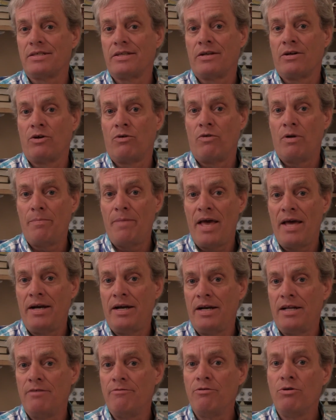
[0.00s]
that are
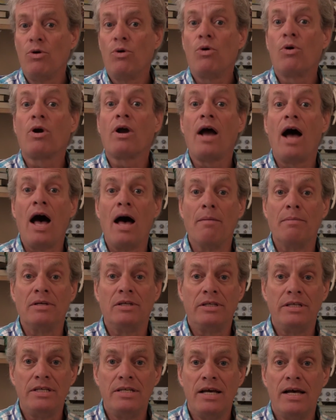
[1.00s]
repetitive or
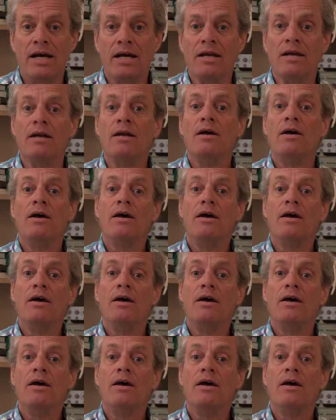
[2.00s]
commonly done.